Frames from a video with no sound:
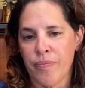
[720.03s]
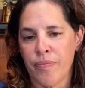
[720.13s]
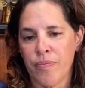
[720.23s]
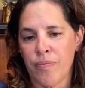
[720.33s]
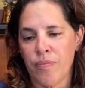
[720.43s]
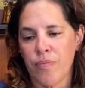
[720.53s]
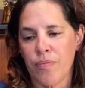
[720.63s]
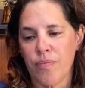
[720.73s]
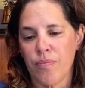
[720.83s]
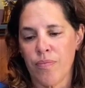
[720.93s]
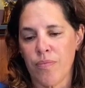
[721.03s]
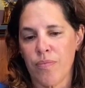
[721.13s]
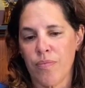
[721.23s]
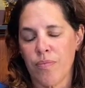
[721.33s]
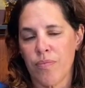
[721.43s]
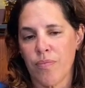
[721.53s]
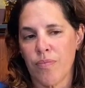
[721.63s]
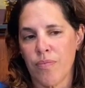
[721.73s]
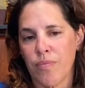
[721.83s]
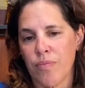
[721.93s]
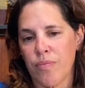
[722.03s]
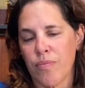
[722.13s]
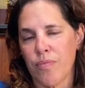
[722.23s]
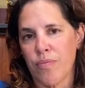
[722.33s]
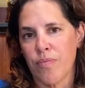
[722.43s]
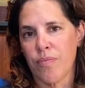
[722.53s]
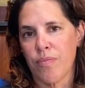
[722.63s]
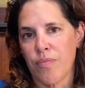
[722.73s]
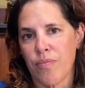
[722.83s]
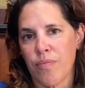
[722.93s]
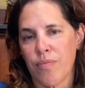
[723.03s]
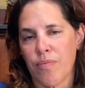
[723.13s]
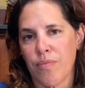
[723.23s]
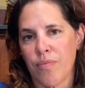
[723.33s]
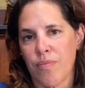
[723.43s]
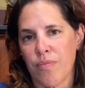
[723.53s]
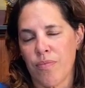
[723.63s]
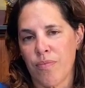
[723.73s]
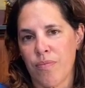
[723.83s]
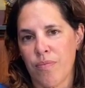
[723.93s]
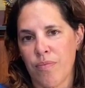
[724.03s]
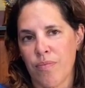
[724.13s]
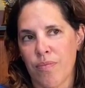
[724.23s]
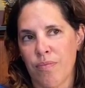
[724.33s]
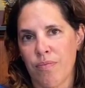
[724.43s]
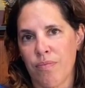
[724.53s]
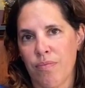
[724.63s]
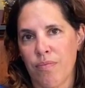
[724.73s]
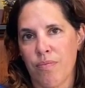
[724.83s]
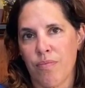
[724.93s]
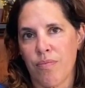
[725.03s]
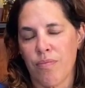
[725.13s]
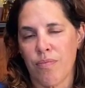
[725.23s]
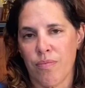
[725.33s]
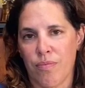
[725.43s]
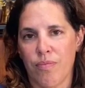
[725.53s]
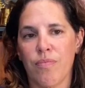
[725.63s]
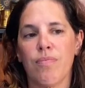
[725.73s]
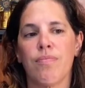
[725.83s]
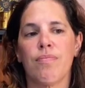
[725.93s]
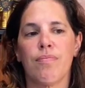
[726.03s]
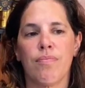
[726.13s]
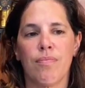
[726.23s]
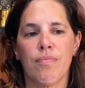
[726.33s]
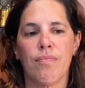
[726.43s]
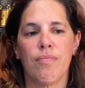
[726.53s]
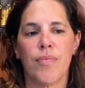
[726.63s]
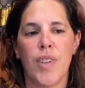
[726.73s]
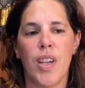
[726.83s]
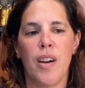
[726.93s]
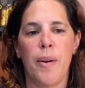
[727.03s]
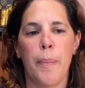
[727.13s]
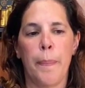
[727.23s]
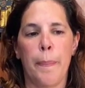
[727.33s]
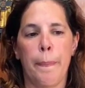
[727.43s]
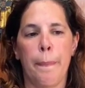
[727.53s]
No words are spoken by the person on screen.